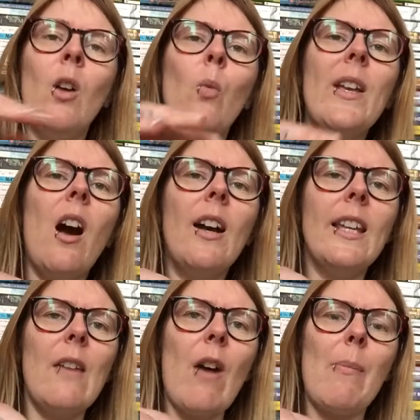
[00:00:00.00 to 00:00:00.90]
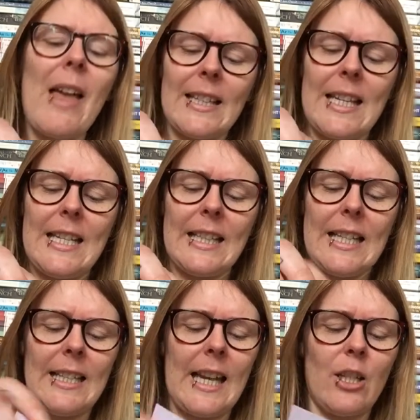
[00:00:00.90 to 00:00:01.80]
"We can't give up that
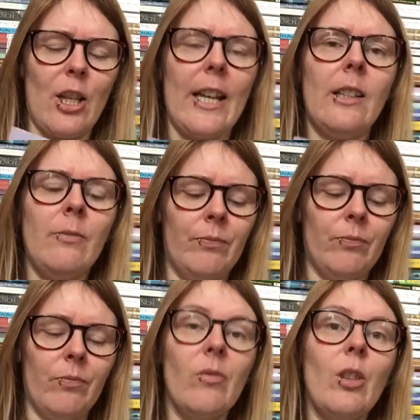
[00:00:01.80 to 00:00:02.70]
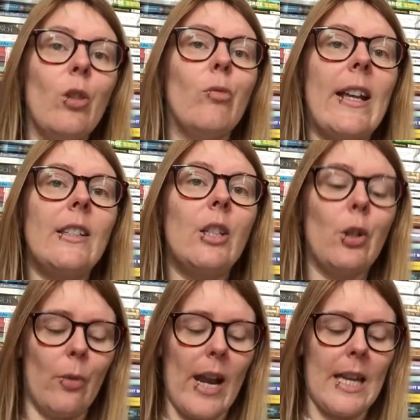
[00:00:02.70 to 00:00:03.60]
easily," said Yill. The rest
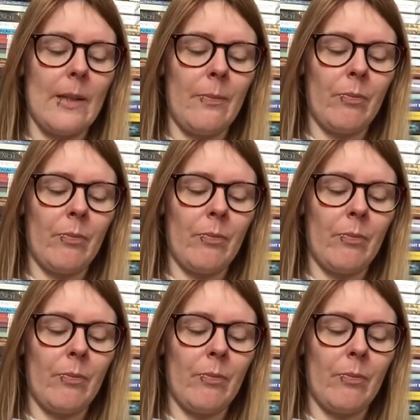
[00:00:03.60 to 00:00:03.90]
agreed.